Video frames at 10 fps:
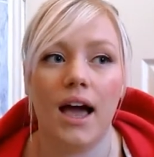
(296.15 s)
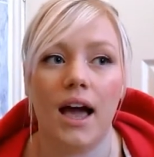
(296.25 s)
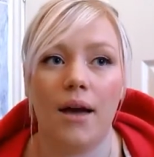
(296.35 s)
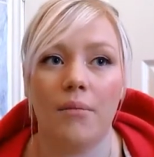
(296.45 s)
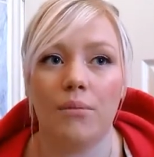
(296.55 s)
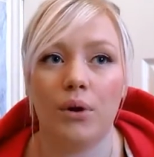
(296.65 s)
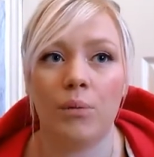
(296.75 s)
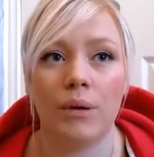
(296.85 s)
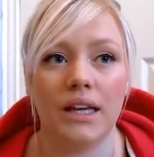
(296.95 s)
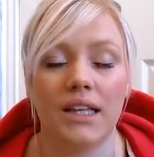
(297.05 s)

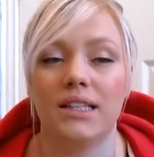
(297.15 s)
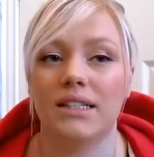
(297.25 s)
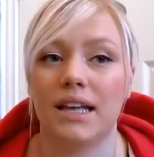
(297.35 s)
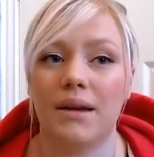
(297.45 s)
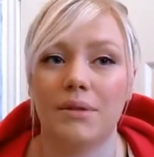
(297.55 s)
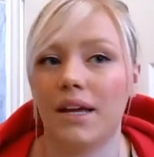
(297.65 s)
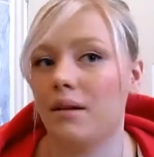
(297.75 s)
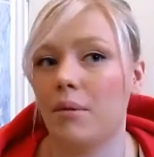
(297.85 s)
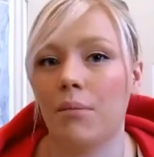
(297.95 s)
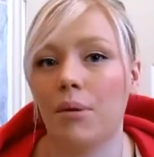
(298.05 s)
probably the same day
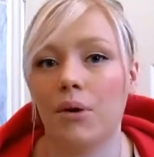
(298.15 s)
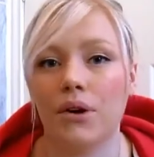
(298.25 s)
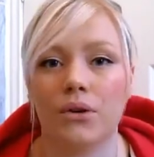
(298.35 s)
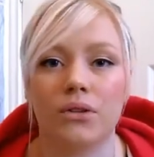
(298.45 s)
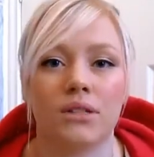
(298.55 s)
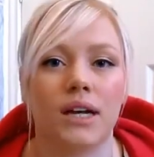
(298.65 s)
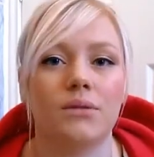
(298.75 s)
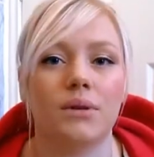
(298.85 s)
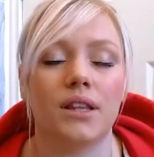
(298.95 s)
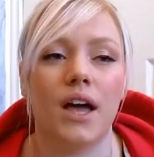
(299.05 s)
that my mum got in
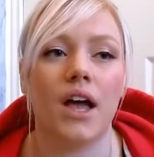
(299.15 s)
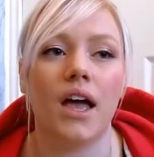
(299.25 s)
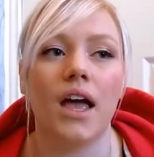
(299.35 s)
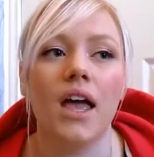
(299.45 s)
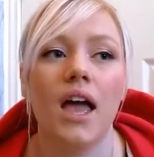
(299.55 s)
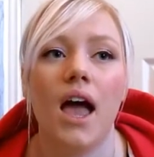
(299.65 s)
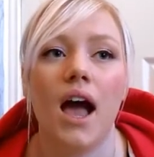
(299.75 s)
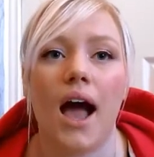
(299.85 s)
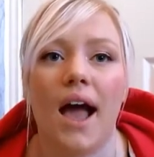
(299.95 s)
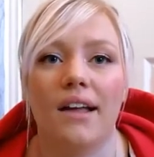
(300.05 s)
contact with her.
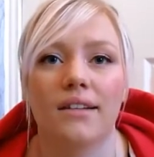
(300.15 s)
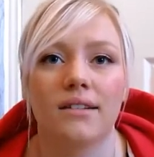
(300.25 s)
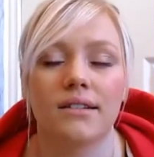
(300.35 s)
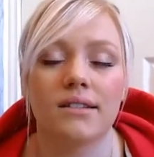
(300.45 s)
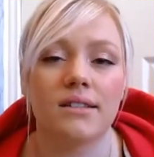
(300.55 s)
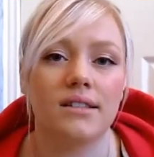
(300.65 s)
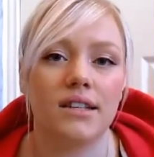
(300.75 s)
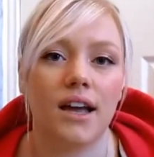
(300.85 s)
And